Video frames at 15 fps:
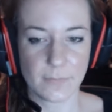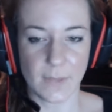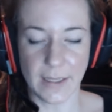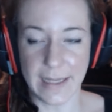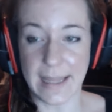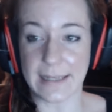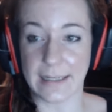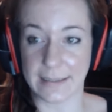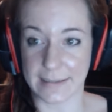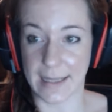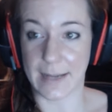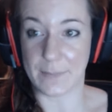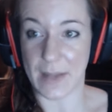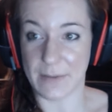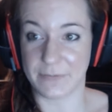Again,
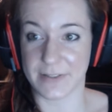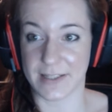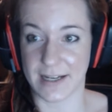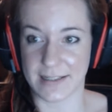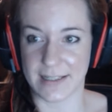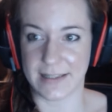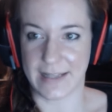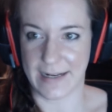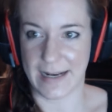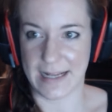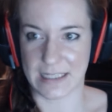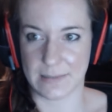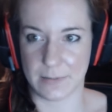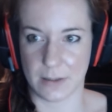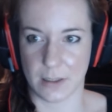I'm emphasizing that it
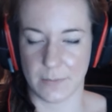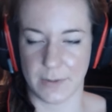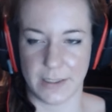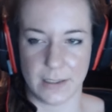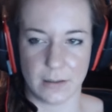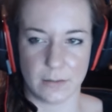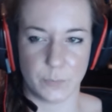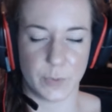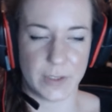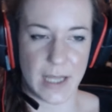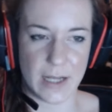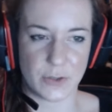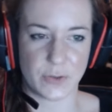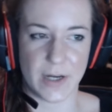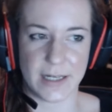has to be tournament legal. We're
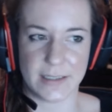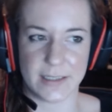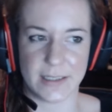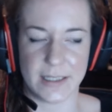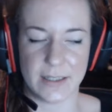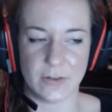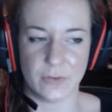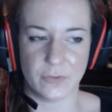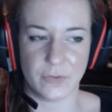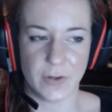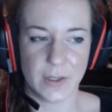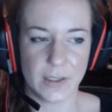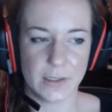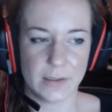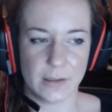not trying to give
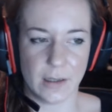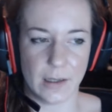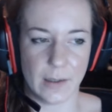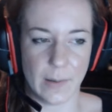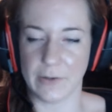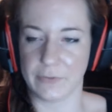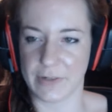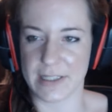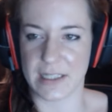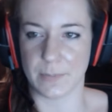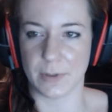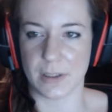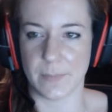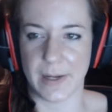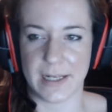
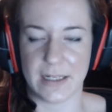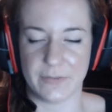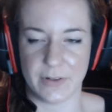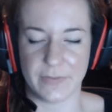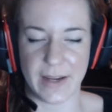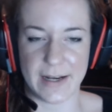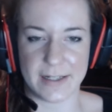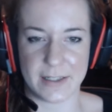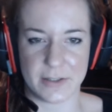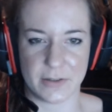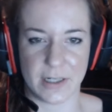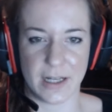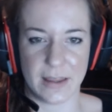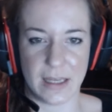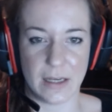unreasonable competitive advantages
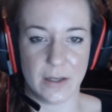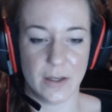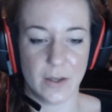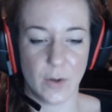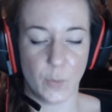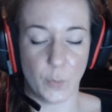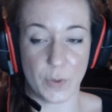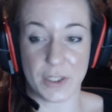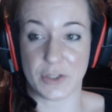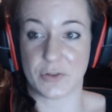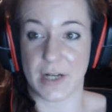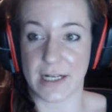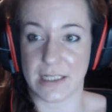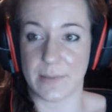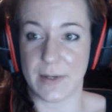or anything. We're just
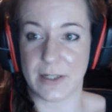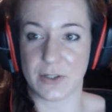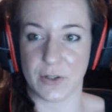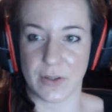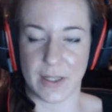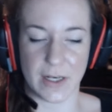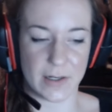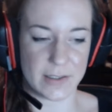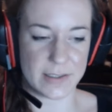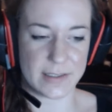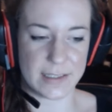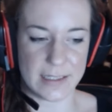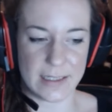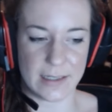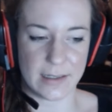trying to make sure that our
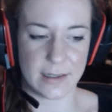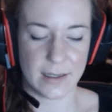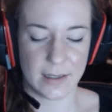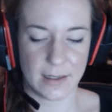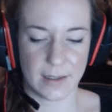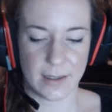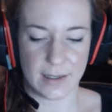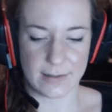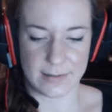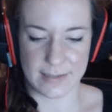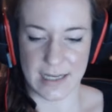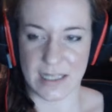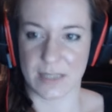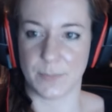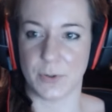scene is
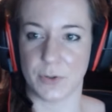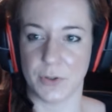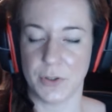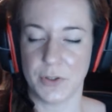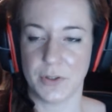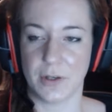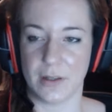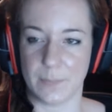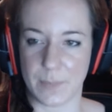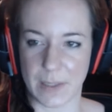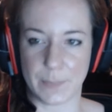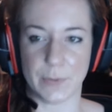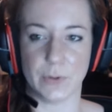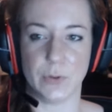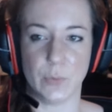accessible to the
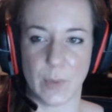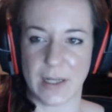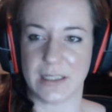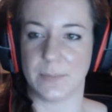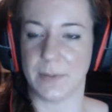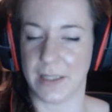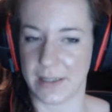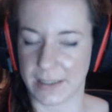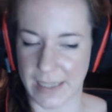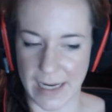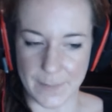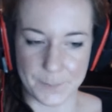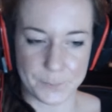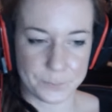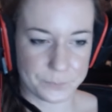people who want to play the
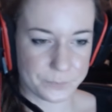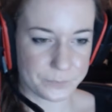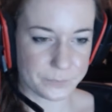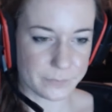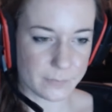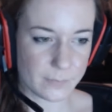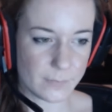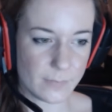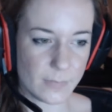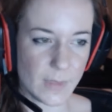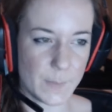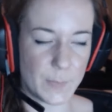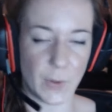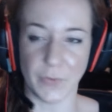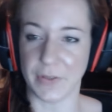game,
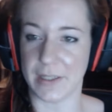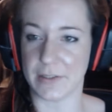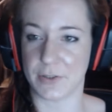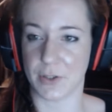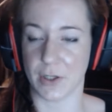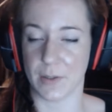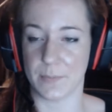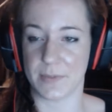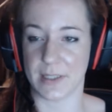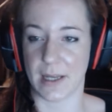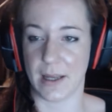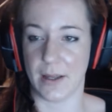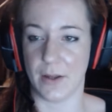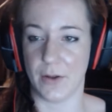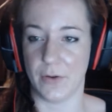both in terms
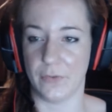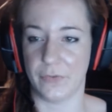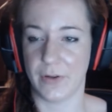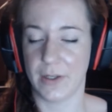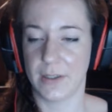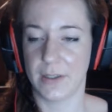of